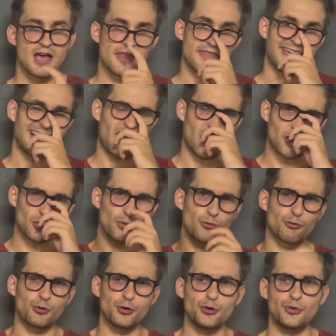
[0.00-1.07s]
They are
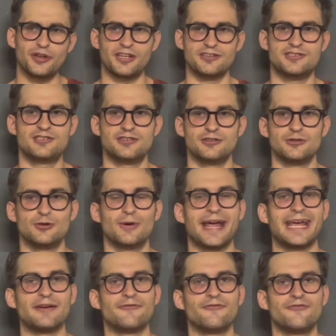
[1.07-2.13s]
rooted to
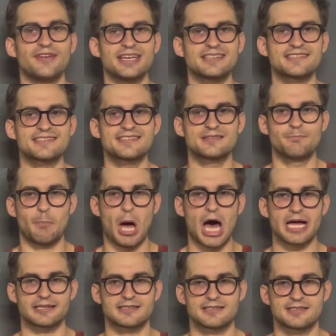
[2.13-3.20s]
a fixed
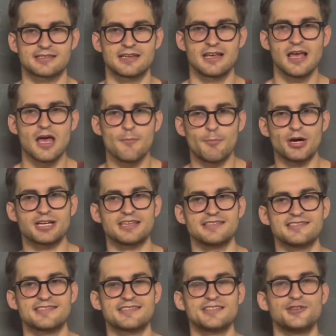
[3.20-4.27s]
spot, but can
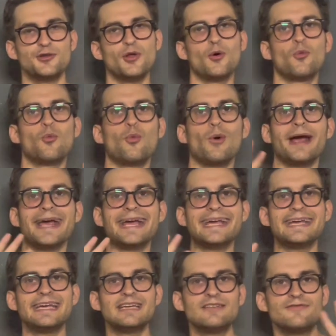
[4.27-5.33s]
still
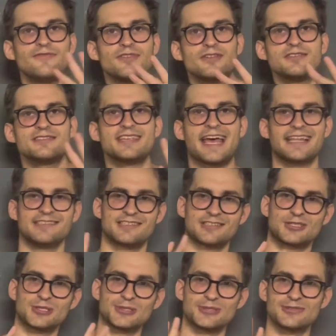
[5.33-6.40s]
wave their
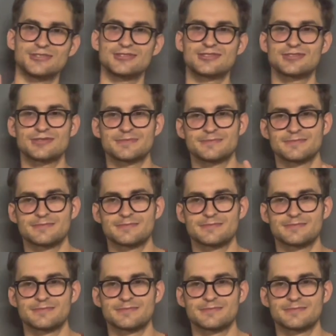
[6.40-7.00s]
tentacles.